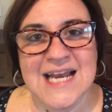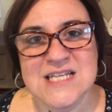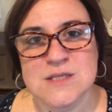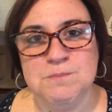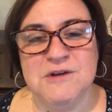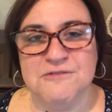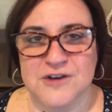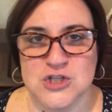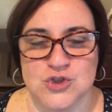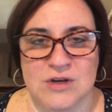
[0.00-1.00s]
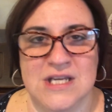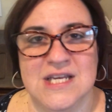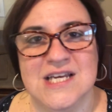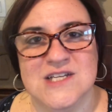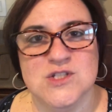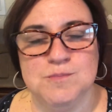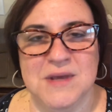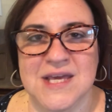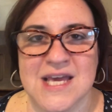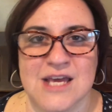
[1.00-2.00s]
he's a bit frustrated, and he's
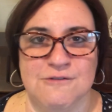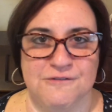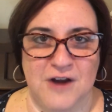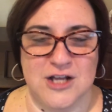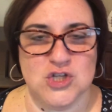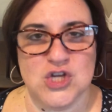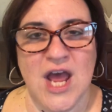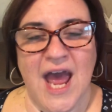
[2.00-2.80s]
speaking in French.